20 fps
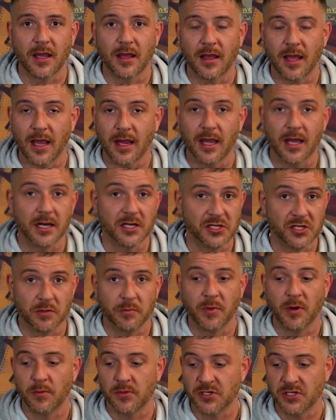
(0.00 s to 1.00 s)
I got a
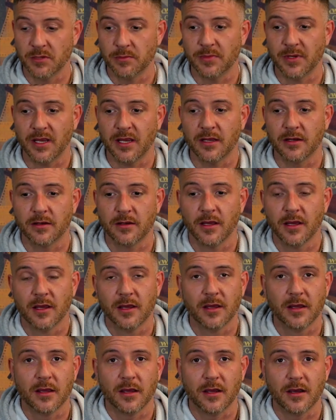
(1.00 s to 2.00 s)
gym membership and
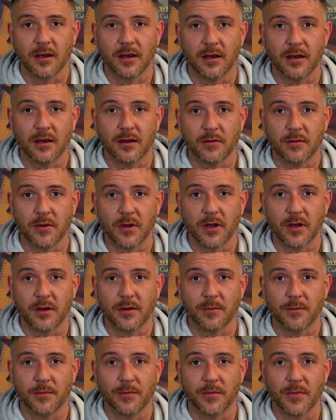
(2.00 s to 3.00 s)

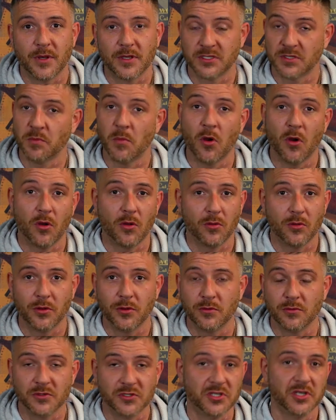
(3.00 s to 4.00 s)
a small
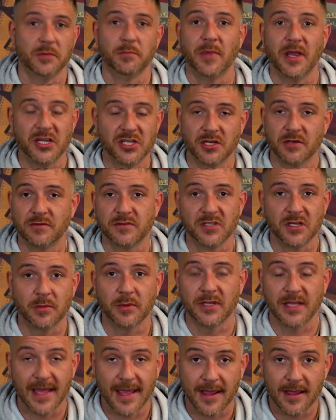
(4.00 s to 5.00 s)
little makeshift
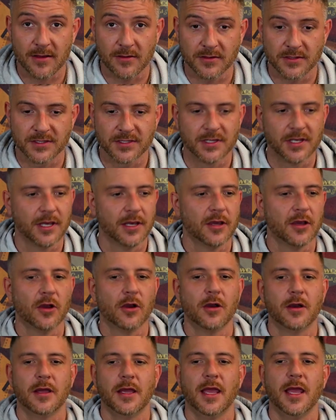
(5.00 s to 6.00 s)
gym at the house.
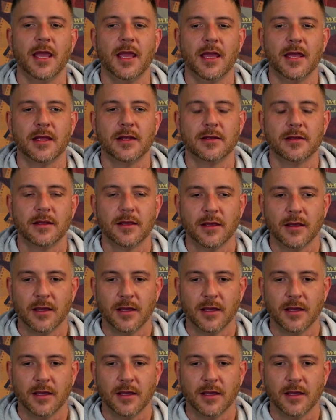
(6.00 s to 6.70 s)
And